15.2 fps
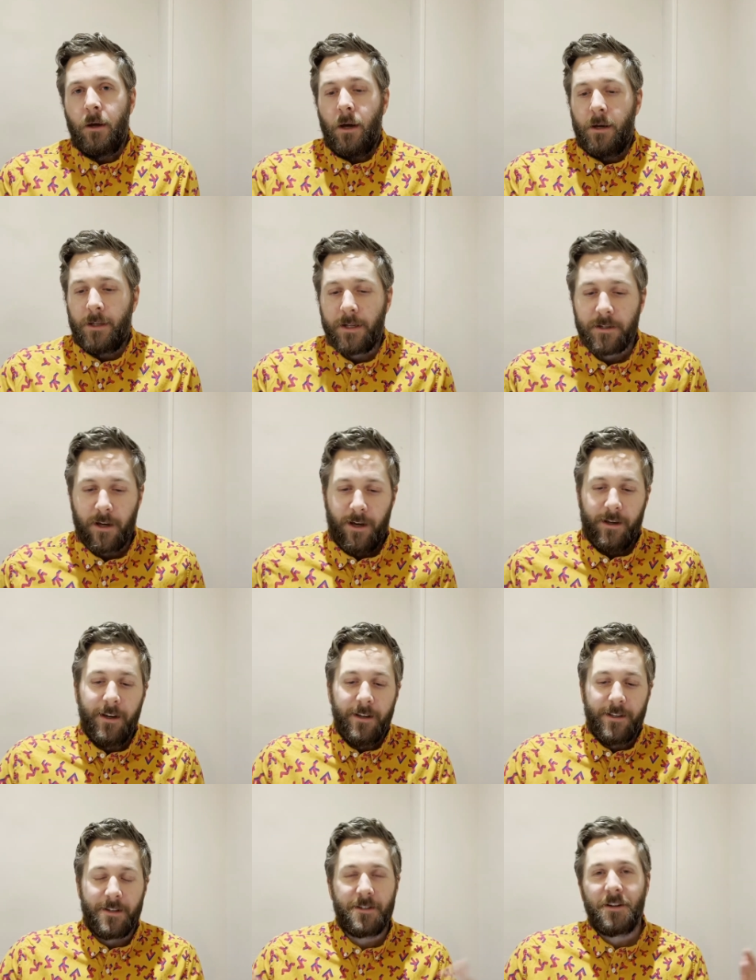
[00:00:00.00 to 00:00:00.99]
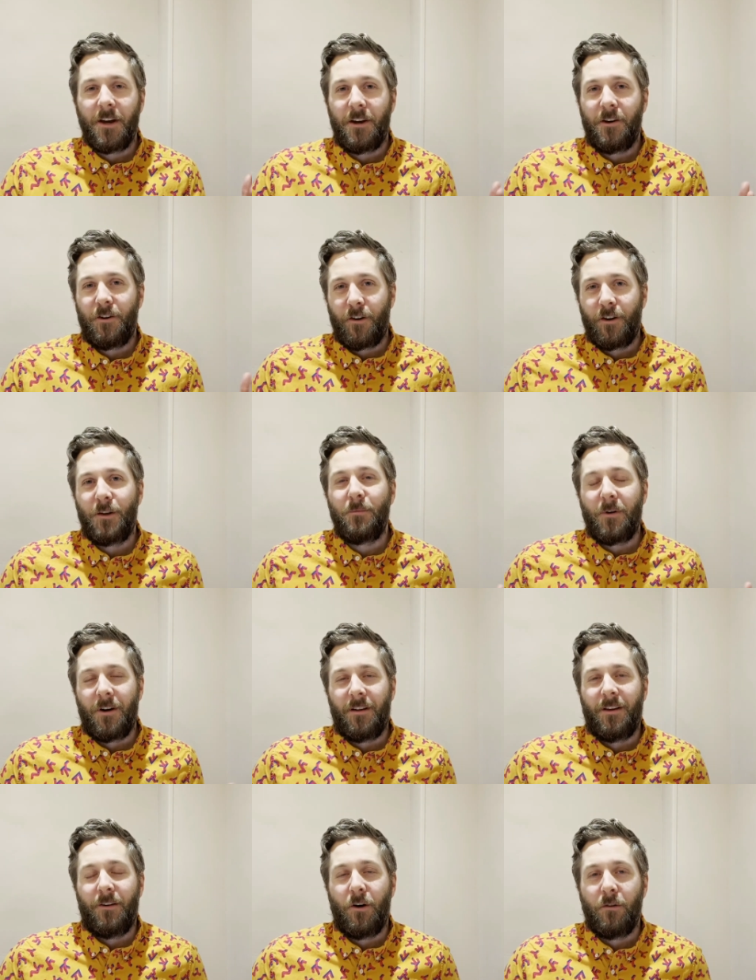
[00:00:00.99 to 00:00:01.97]
And that's the kind of nerdy part
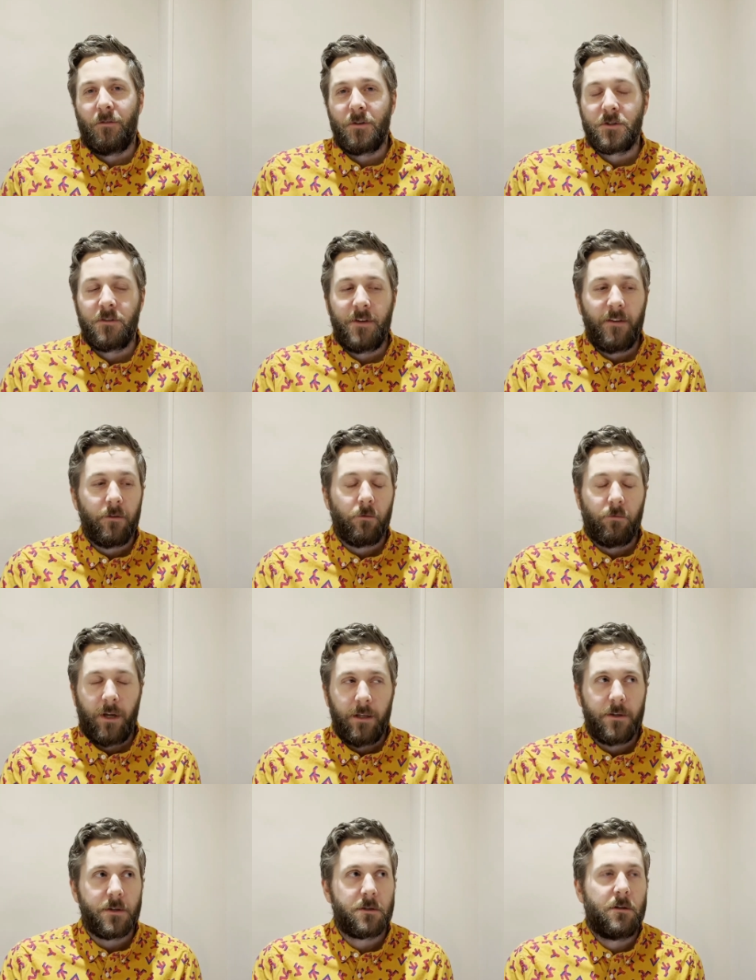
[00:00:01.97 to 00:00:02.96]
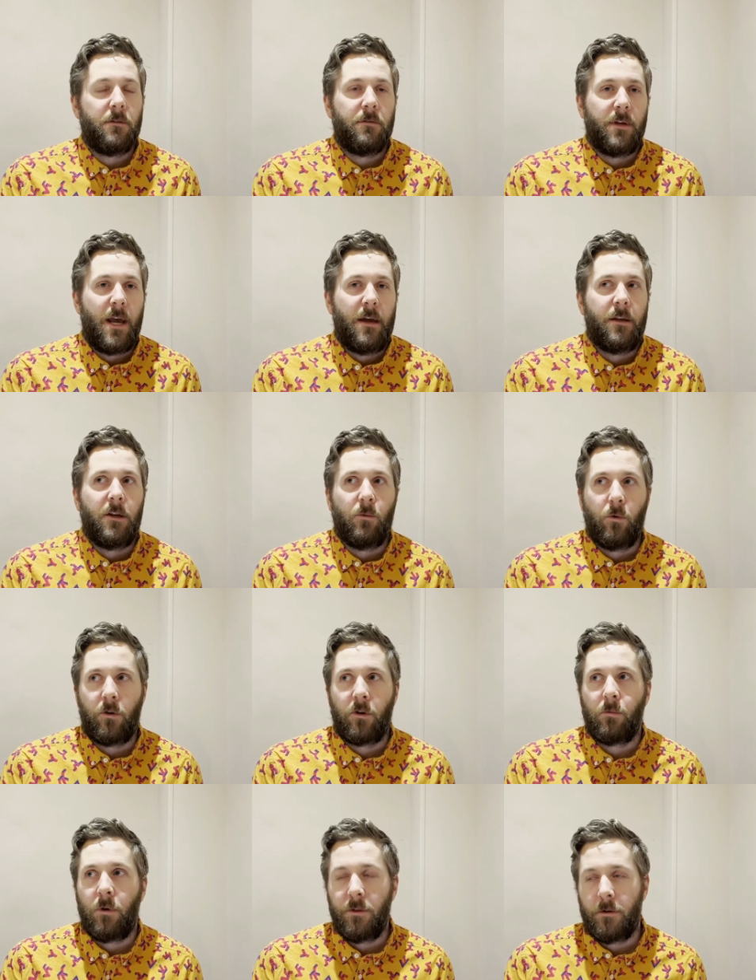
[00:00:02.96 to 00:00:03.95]
of that over. So if you ever read this stuff again and you
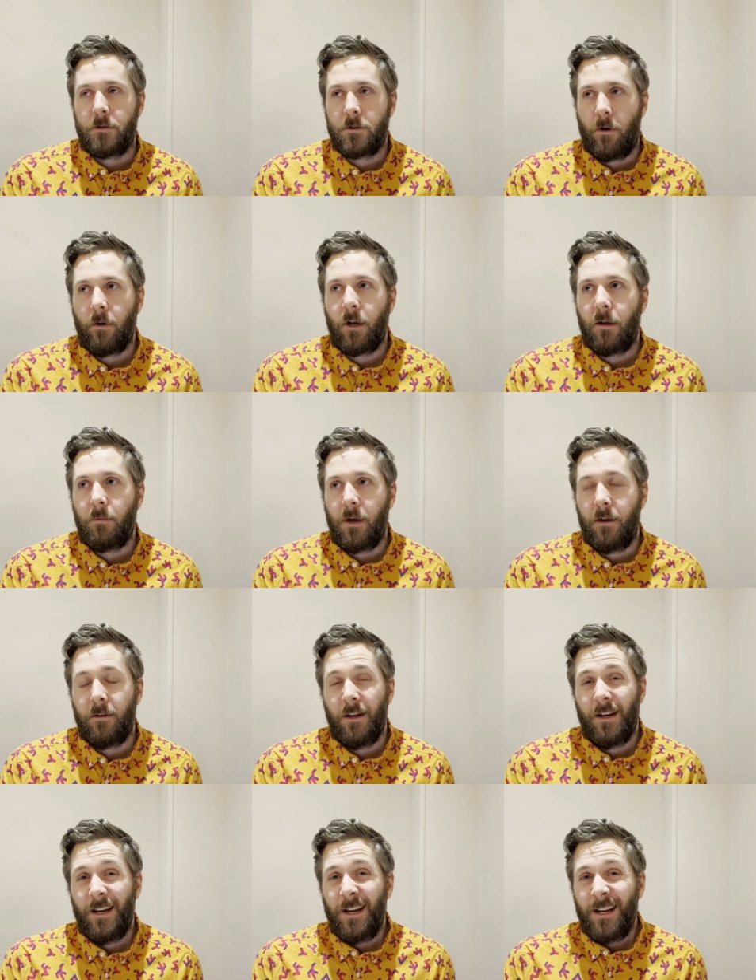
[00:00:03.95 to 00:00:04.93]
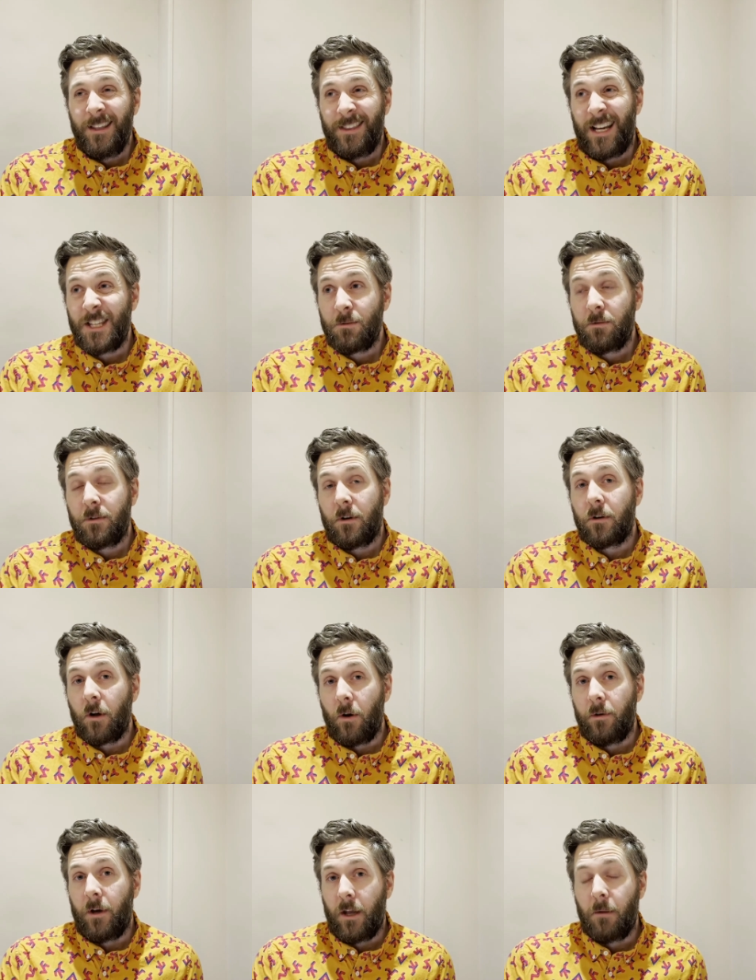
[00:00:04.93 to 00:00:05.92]
wonder what they're talking about, that's what they're
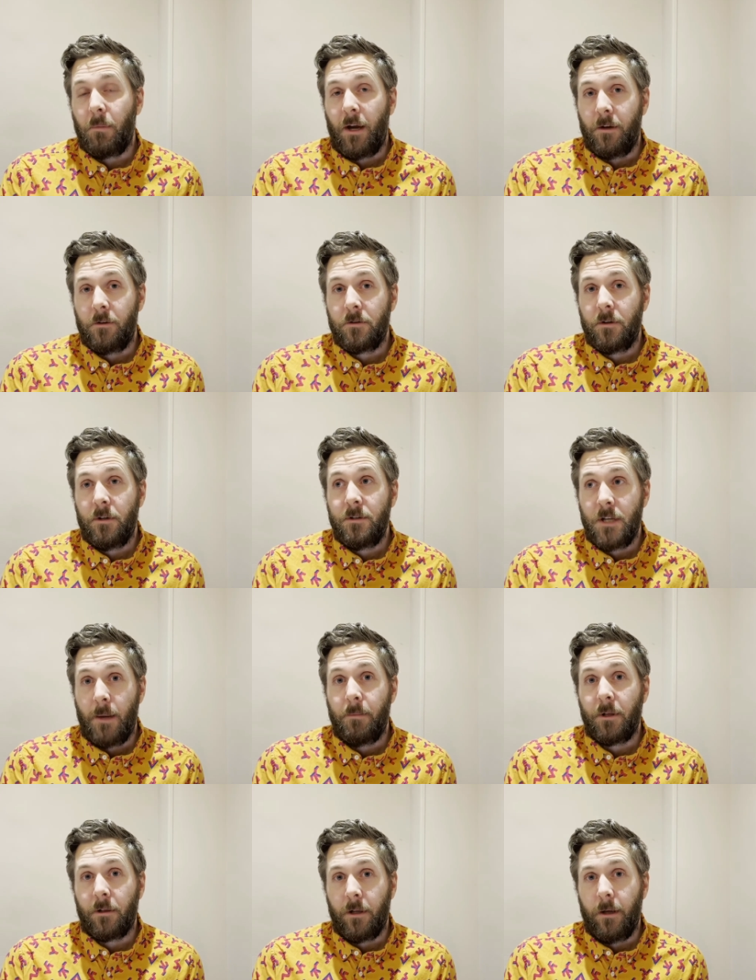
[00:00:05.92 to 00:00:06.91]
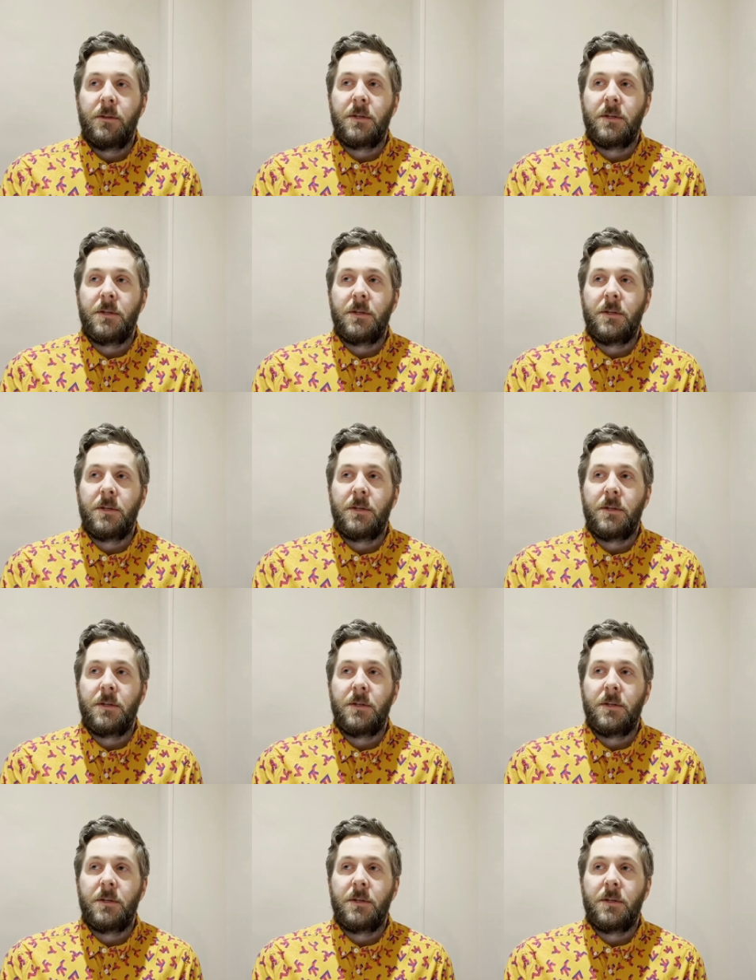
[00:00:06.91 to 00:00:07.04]
going on about, typically.